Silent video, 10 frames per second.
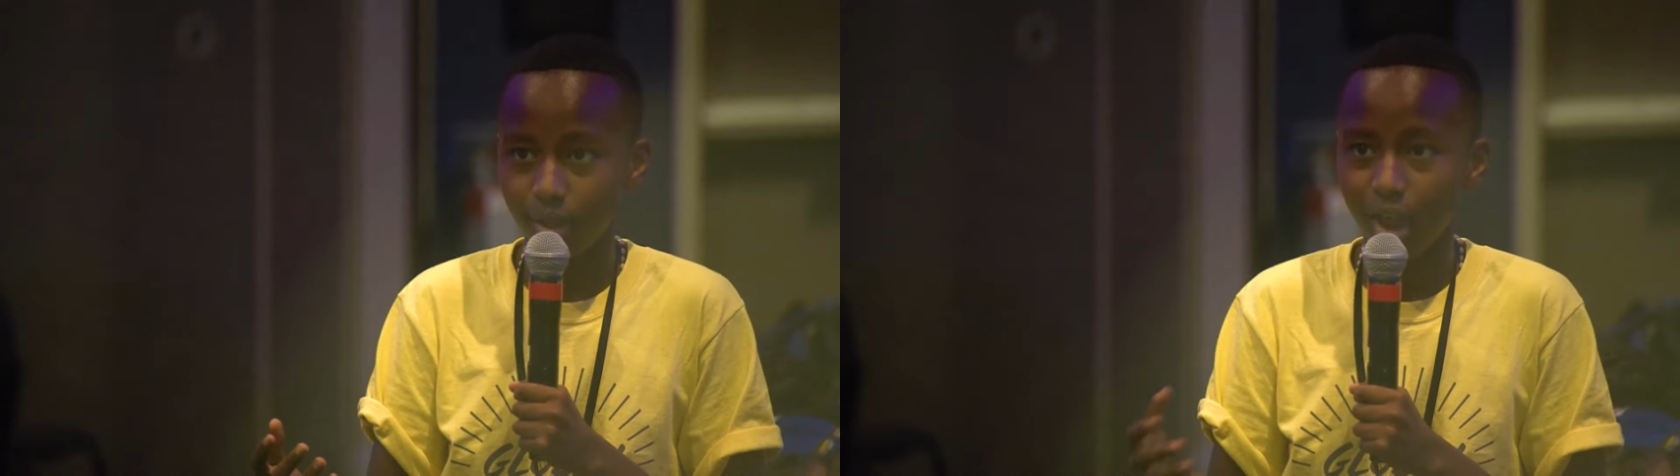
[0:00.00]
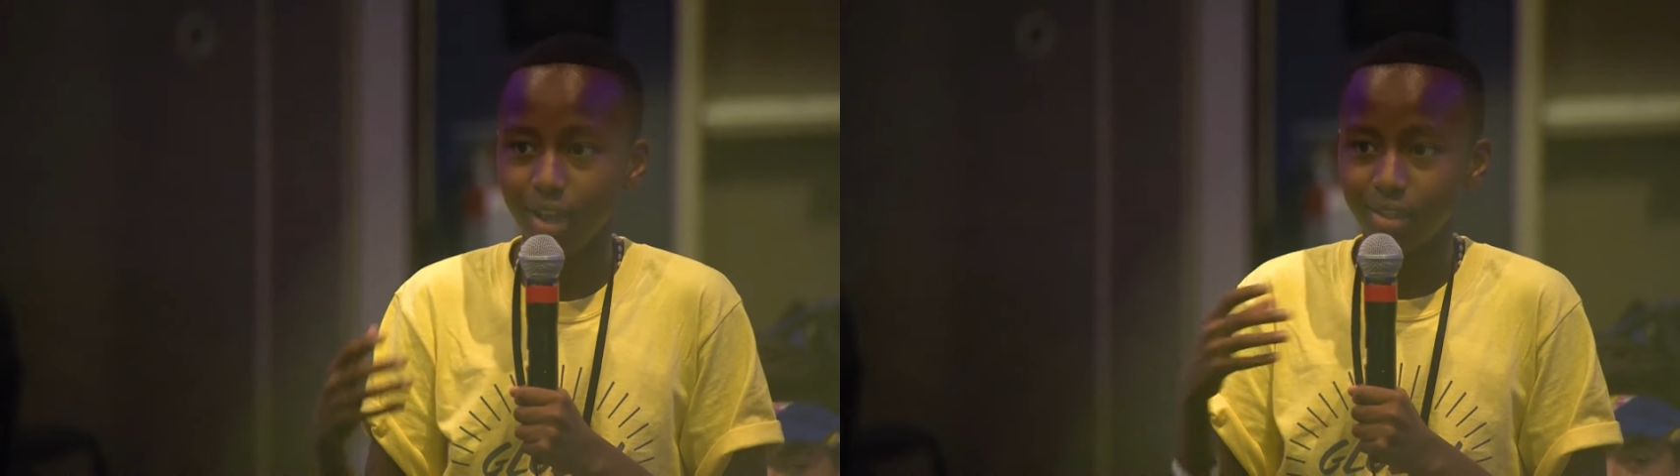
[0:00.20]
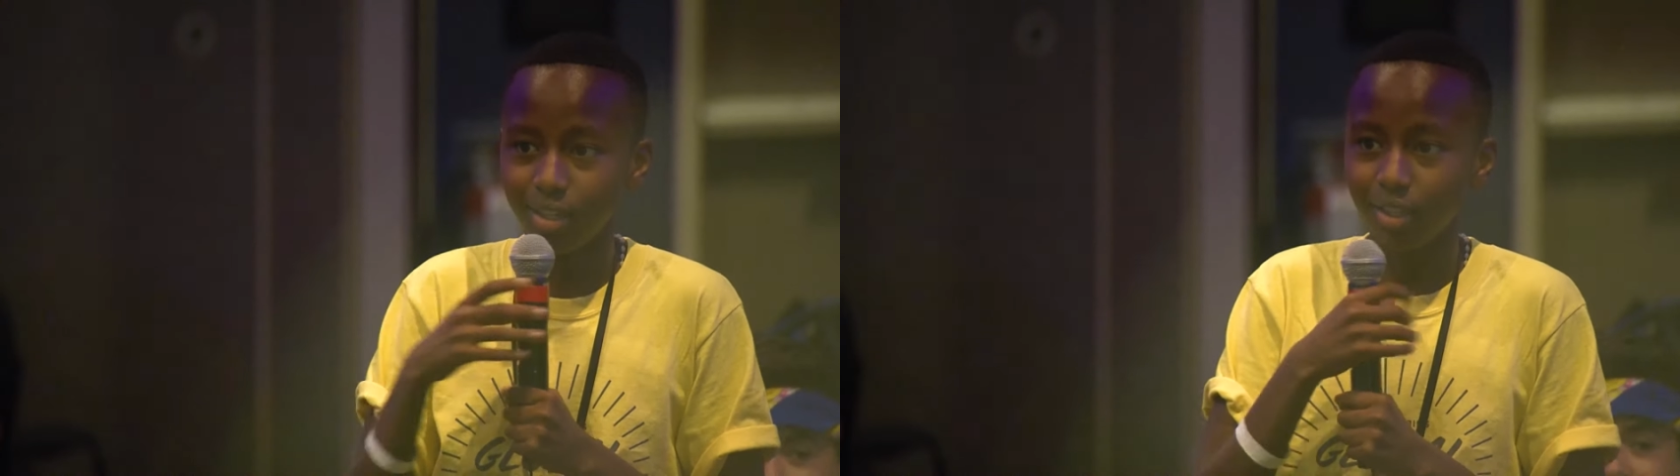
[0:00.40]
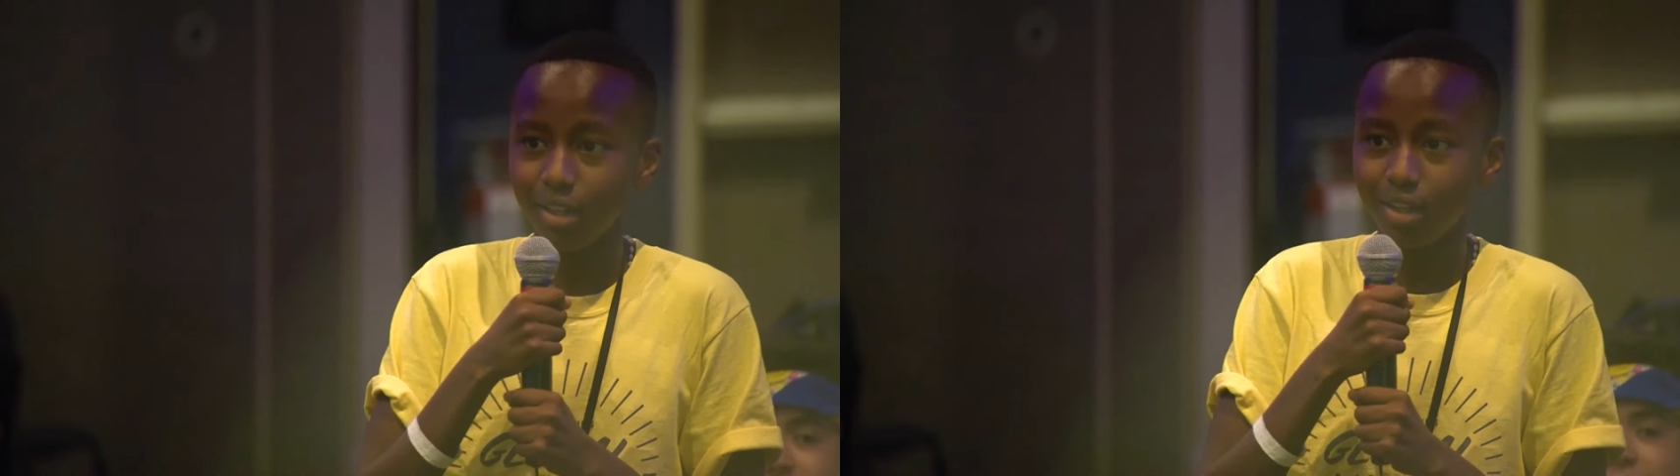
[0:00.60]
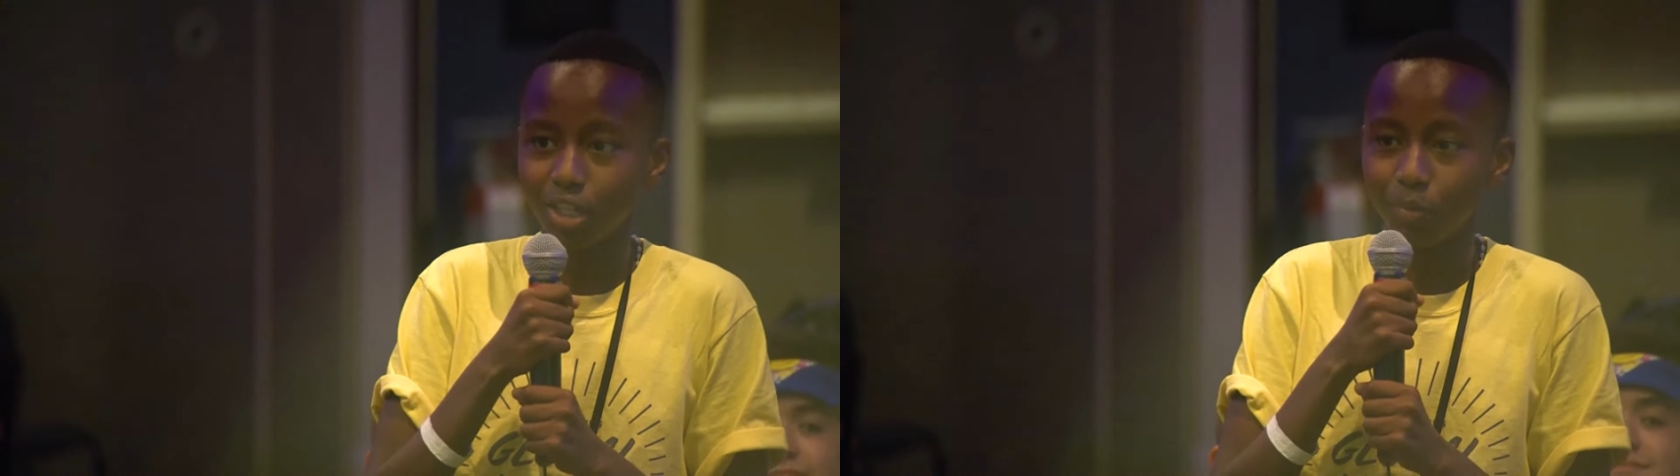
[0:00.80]
I see
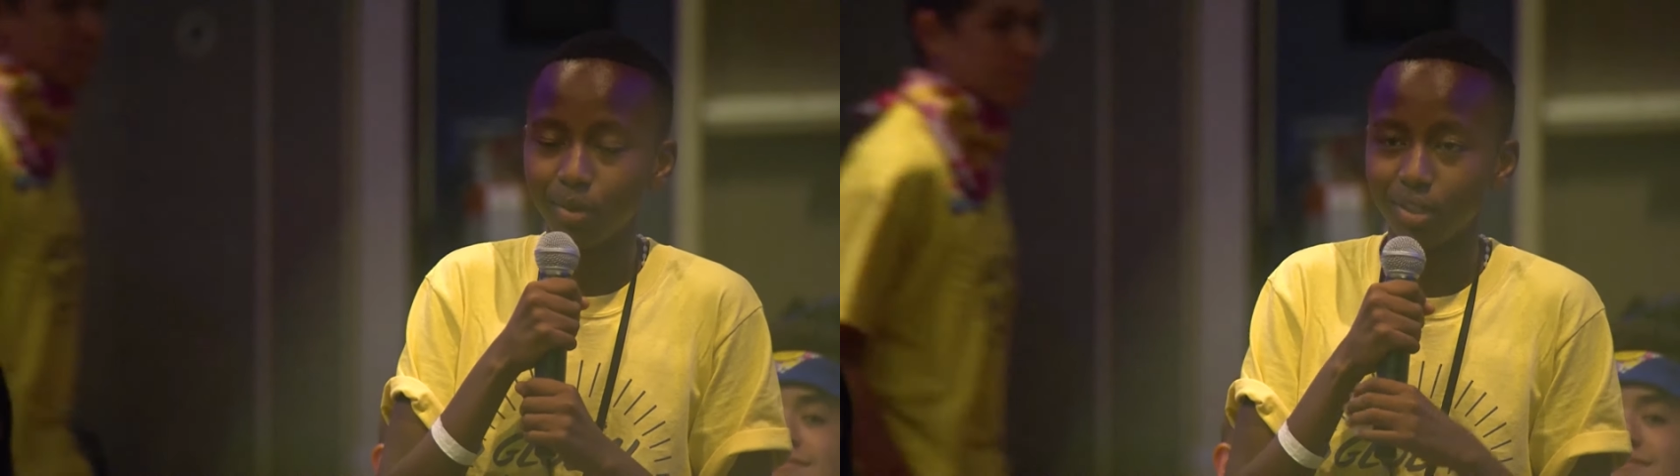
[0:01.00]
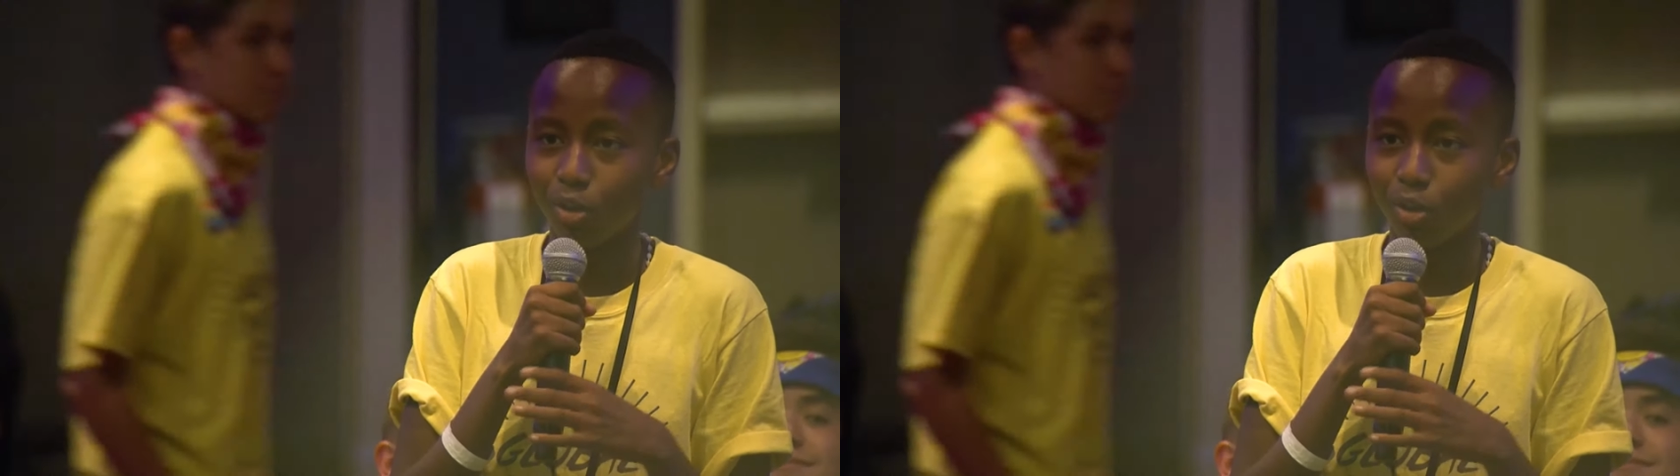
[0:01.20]
leadership as an